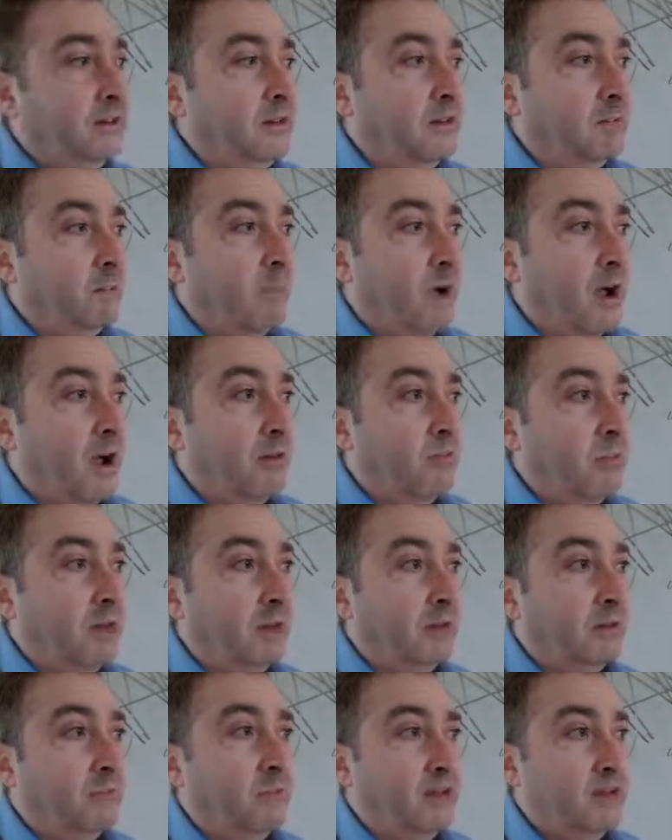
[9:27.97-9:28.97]
you might
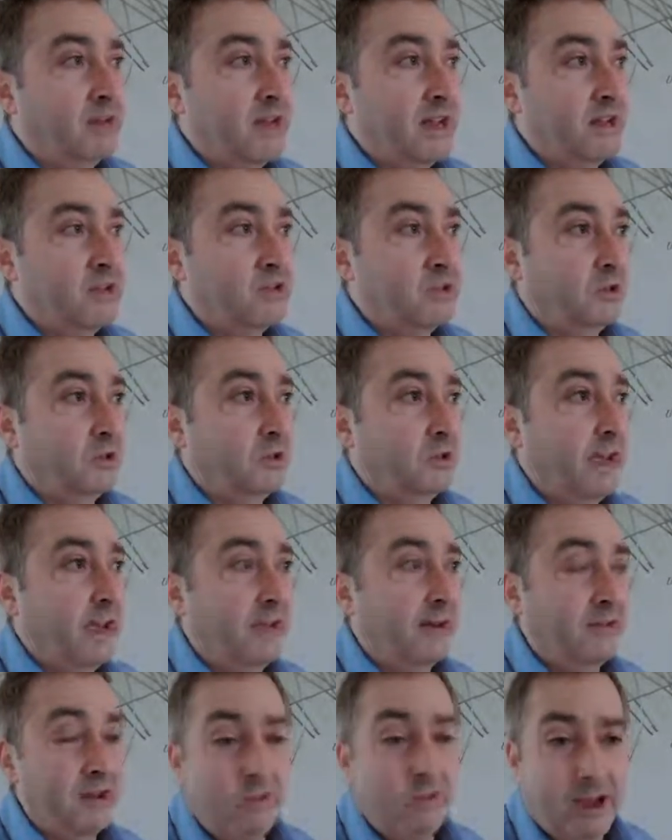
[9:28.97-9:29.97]
be in a potential
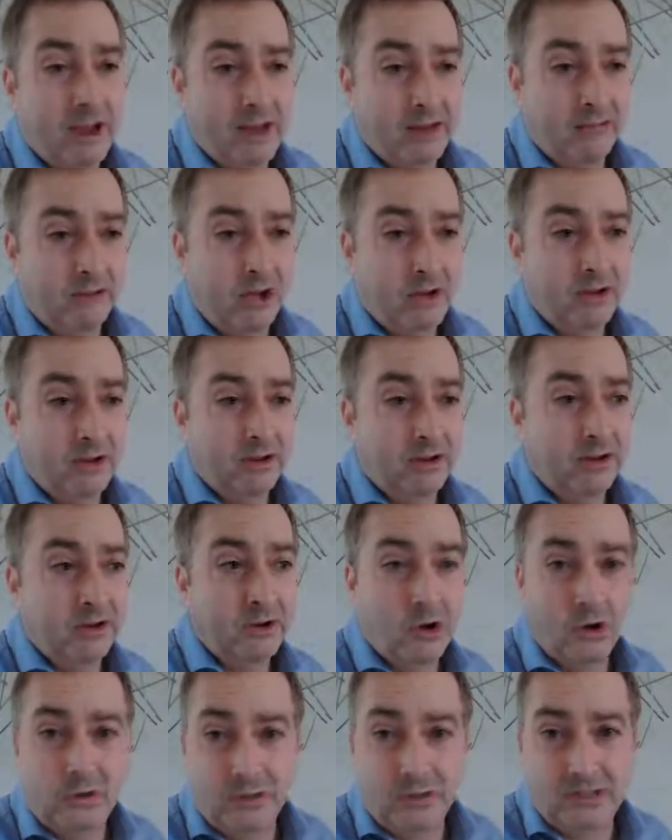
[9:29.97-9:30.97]
area where you've got
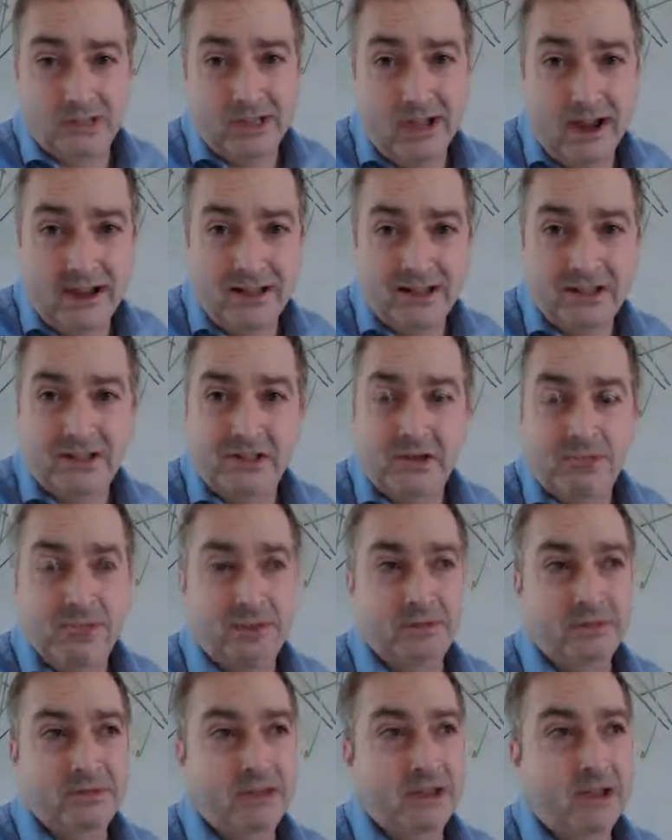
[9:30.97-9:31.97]
an awkward silence
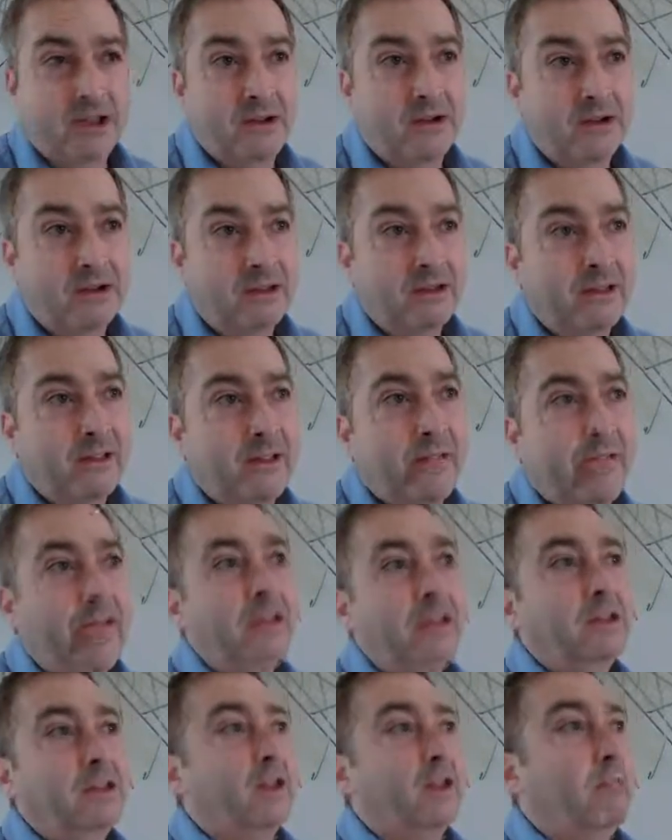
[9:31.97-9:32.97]
coming up. So
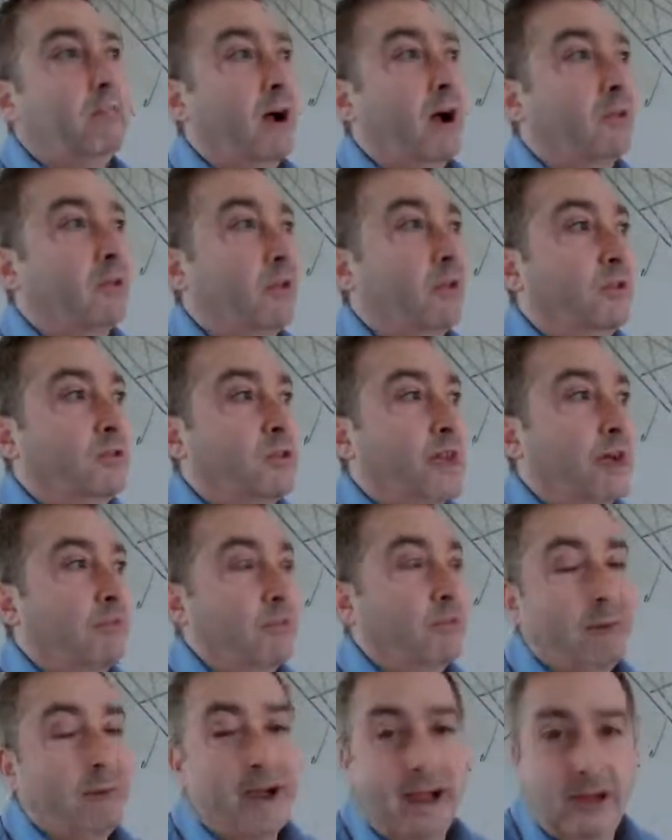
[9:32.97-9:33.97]
you might want to
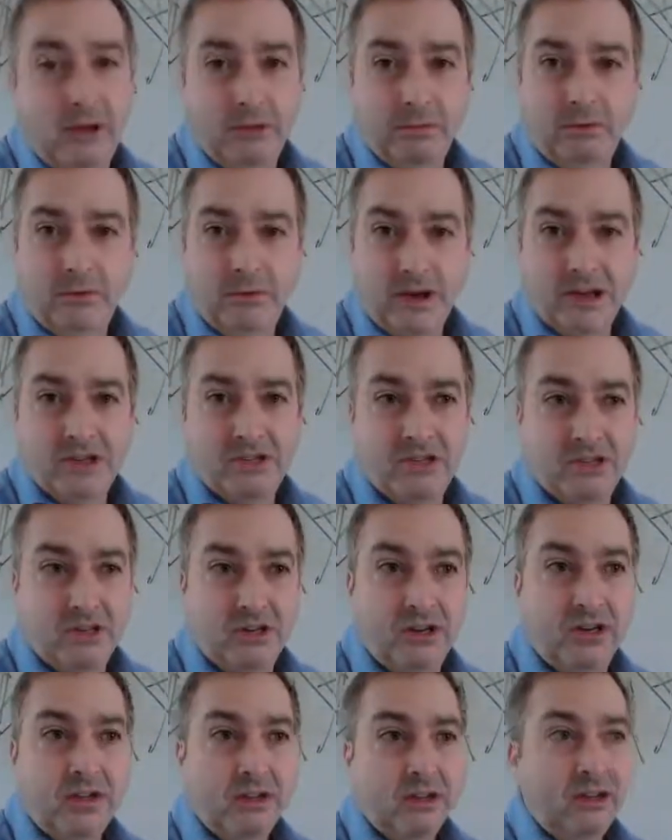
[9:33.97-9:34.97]
have a backup
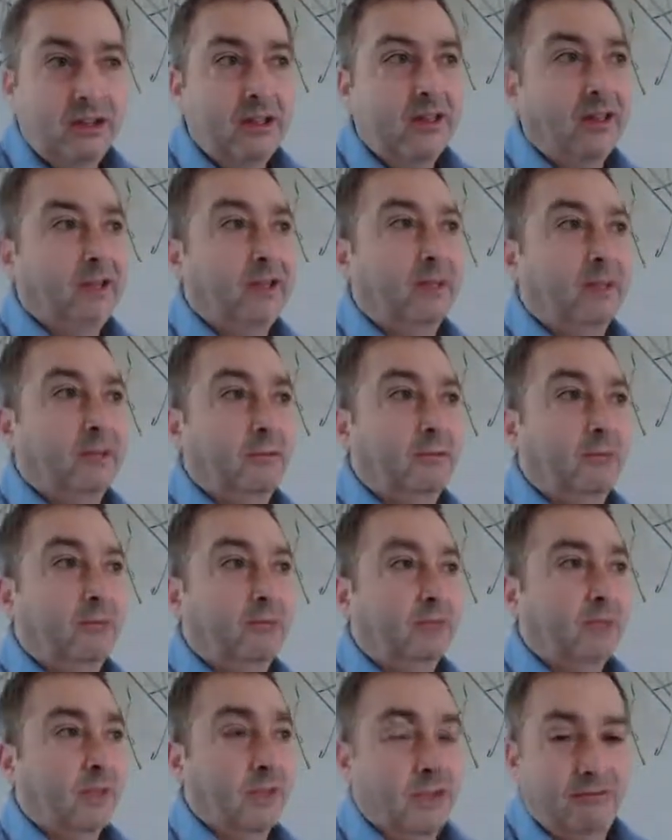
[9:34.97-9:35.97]
question
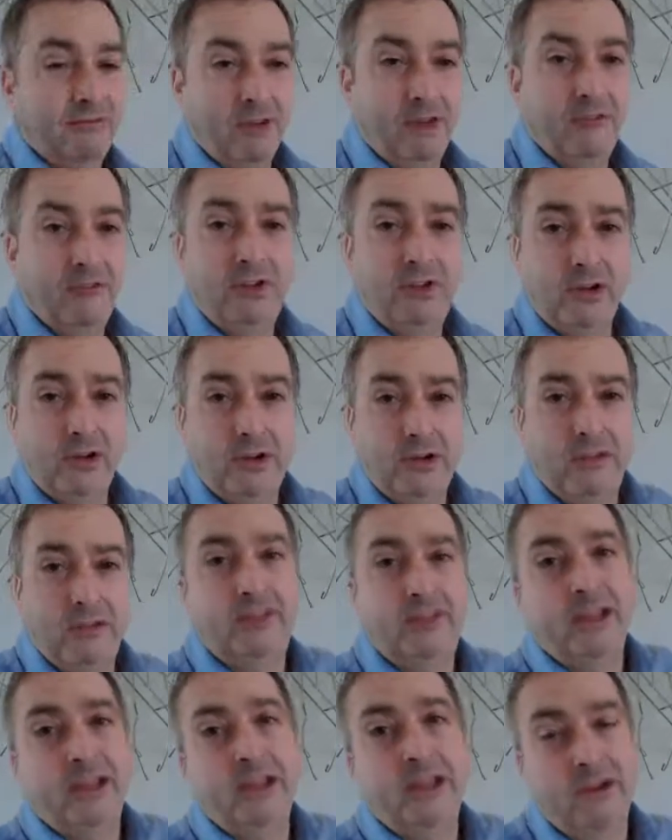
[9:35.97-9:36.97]
if you're good
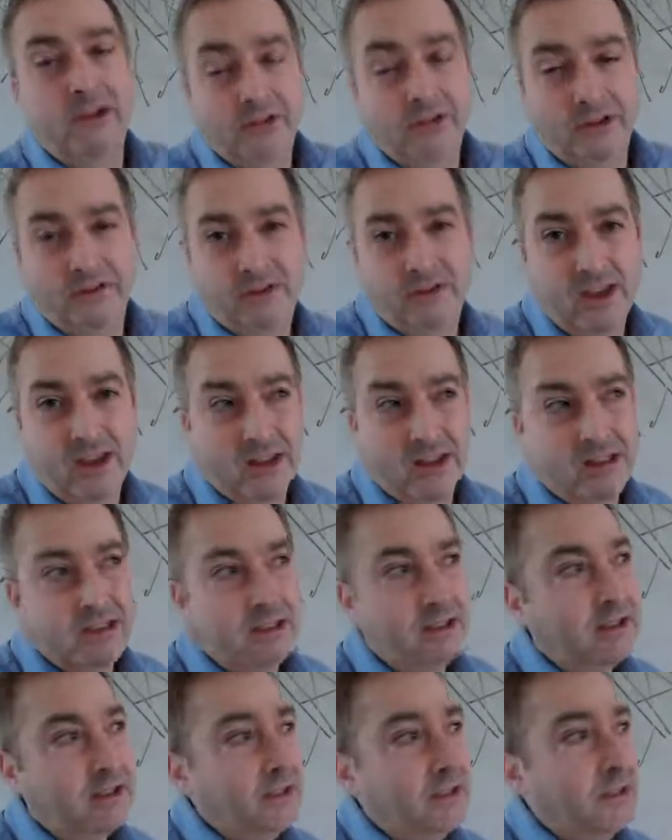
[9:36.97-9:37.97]
at thinking on your feet.
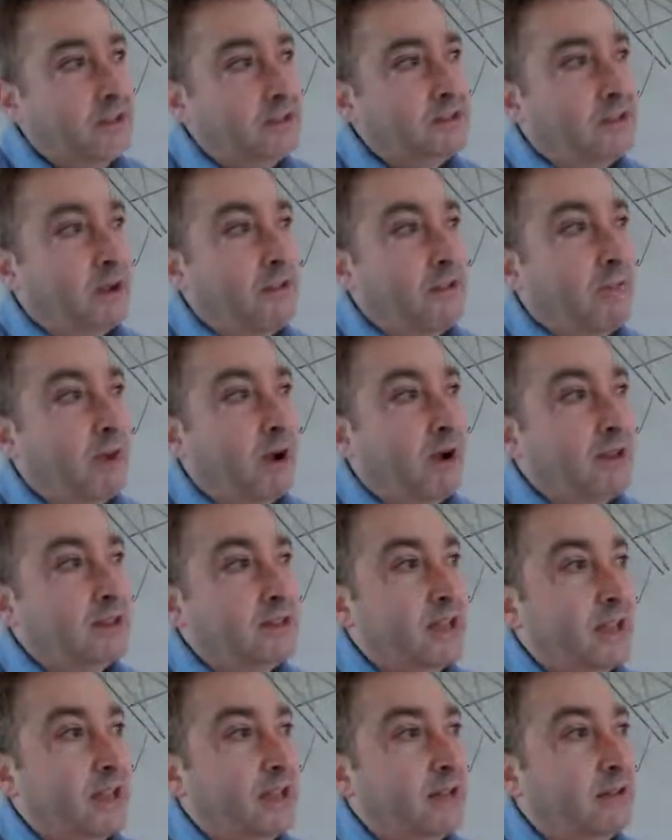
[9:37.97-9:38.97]
So you might
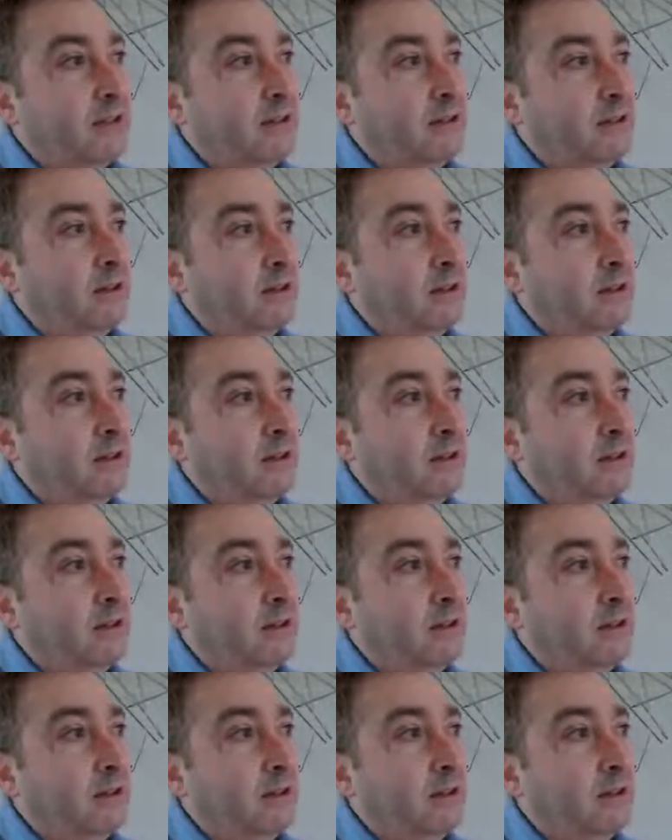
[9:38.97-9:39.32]
say,